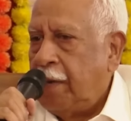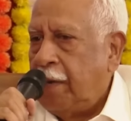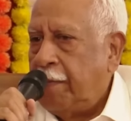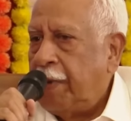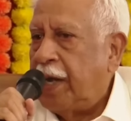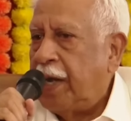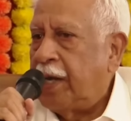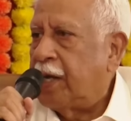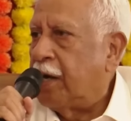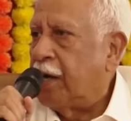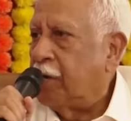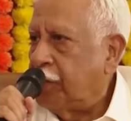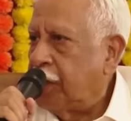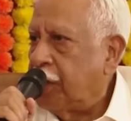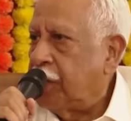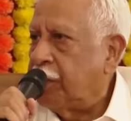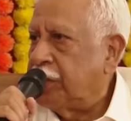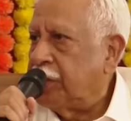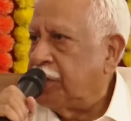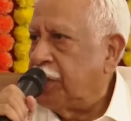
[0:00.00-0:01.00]
My
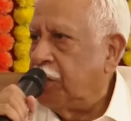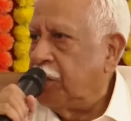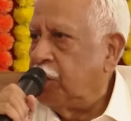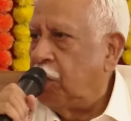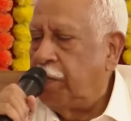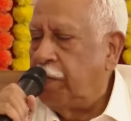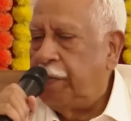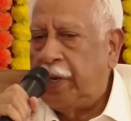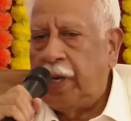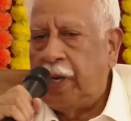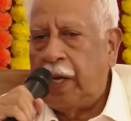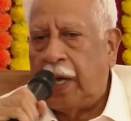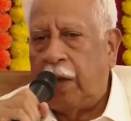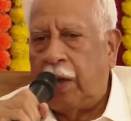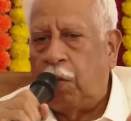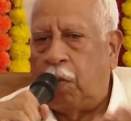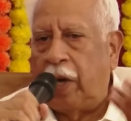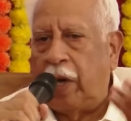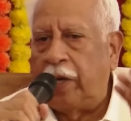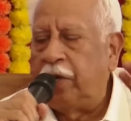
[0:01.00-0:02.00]
counter question would be,
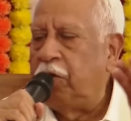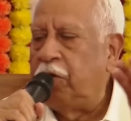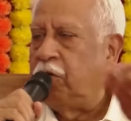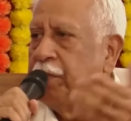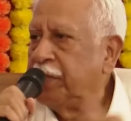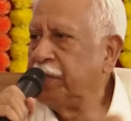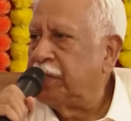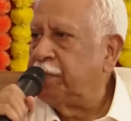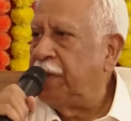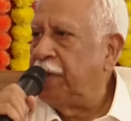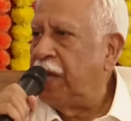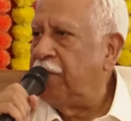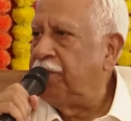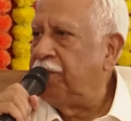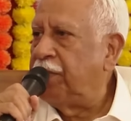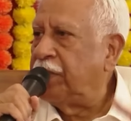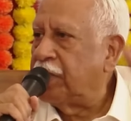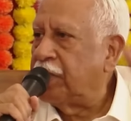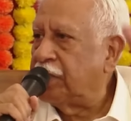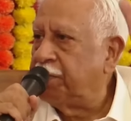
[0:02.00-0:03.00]
why did you misbehave
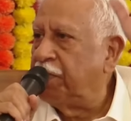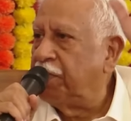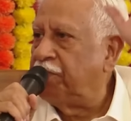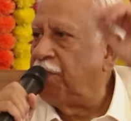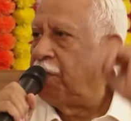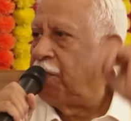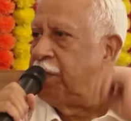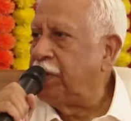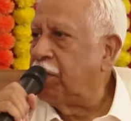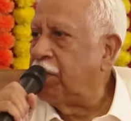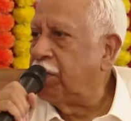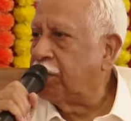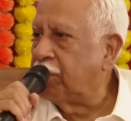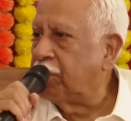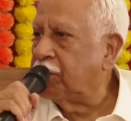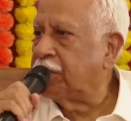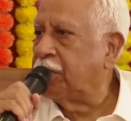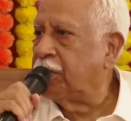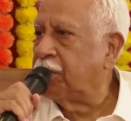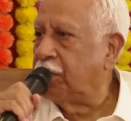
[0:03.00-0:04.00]
with us before we got
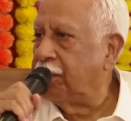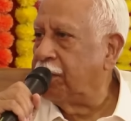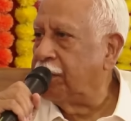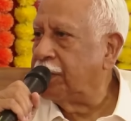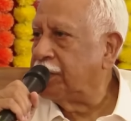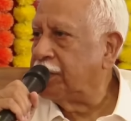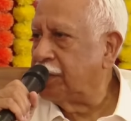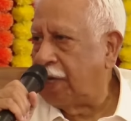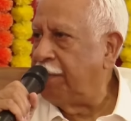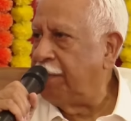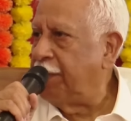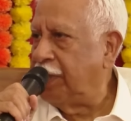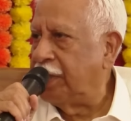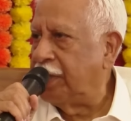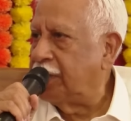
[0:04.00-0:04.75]
closer to the US? Right.